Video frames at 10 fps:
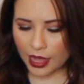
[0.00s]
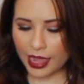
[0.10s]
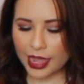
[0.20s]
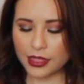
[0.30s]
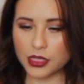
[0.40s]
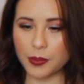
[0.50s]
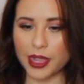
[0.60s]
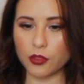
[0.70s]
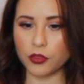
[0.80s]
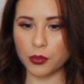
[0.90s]
I had this
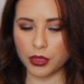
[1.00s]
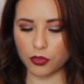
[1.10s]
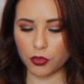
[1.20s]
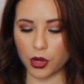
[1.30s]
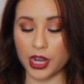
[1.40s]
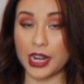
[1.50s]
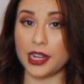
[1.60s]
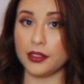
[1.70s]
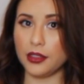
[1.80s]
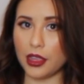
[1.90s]
bag from before and
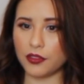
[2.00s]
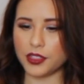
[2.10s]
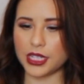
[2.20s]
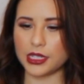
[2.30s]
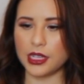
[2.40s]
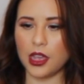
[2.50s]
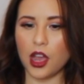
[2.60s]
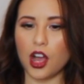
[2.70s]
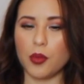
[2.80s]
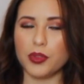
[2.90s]
I loved it,
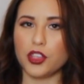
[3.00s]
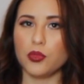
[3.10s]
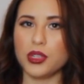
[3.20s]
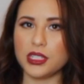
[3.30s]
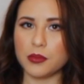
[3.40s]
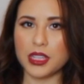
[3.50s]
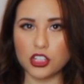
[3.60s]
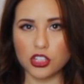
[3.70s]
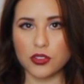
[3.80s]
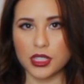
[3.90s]
but there was some
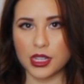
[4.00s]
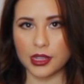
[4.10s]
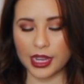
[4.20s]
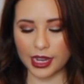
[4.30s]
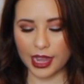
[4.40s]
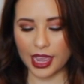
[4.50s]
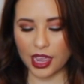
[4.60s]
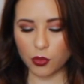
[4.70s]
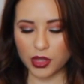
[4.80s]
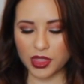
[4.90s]
issues that I
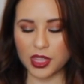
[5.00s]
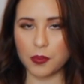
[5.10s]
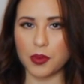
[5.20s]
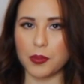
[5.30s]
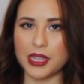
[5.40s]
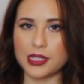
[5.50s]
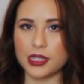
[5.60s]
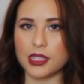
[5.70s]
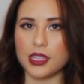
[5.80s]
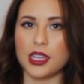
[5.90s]
had with it. But
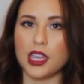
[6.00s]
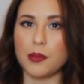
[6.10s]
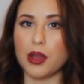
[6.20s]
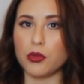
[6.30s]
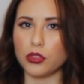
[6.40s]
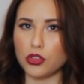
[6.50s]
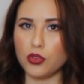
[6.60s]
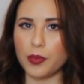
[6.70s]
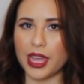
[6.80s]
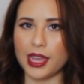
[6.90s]
basically they came out with new
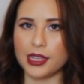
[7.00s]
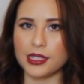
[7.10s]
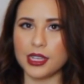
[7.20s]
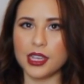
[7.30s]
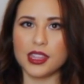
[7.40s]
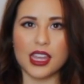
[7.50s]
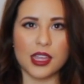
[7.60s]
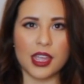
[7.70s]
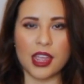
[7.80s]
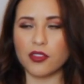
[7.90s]
bags
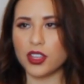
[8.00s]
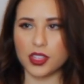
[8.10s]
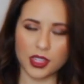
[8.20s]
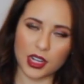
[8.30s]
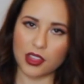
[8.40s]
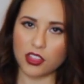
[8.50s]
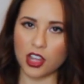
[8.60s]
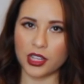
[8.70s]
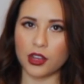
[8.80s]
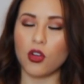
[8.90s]
that everything that I
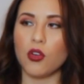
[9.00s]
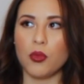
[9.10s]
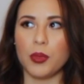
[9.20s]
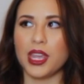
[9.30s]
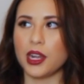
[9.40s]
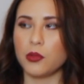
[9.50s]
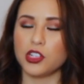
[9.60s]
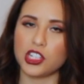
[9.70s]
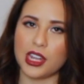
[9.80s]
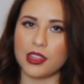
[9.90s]
thought oh man, I
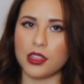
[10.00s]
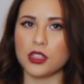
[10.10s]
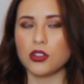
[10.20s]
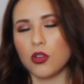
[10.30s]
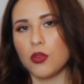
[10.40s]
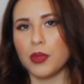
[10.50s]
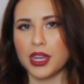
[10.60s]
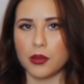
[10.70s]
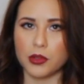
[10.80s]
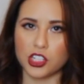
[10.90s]
wish it had this, oh
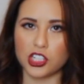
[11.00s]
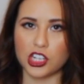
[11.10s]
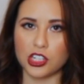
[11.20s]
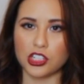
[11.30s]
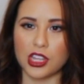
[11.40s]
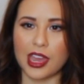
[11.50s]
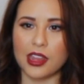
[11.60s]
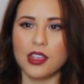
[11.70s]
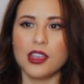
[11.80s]
man, I wish it changed that,